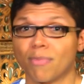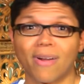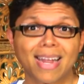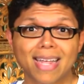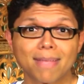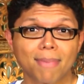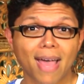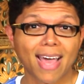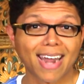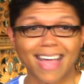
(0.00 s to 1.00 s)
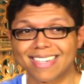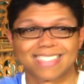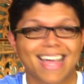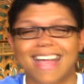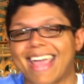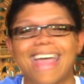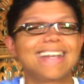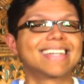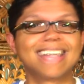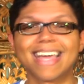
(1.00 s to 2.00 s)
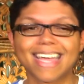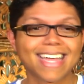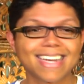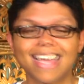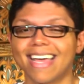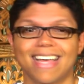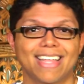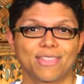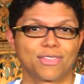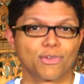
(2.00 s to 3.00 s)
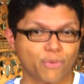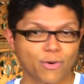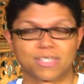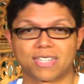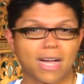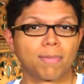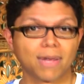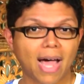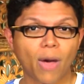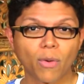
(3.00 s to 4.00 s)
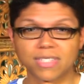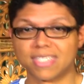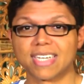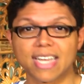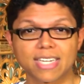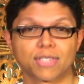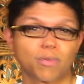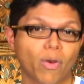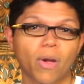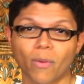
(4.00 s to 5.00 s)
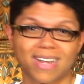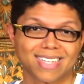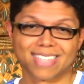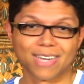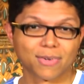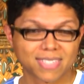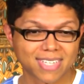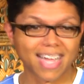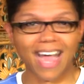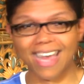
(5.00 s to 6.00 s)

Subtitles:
Breaking Bad, I can't get in the first couple hours to get to the point where it gets interesting.